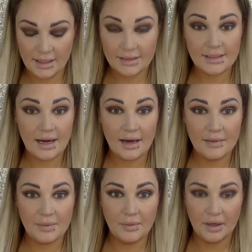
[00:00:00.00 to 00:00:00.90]
Next
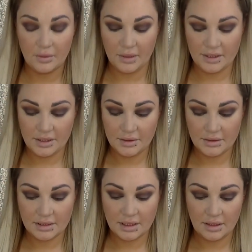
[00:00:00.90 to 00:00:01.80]
up, we are going to
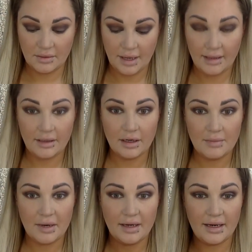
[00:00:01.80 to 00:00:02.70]
use the new highlighter I
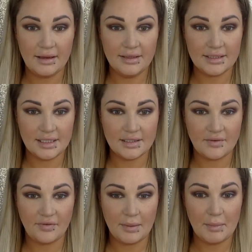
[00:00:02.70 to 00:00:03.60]
bought, and this is
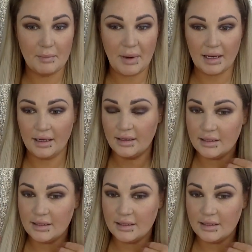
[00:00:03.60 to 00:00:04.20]
from Becca.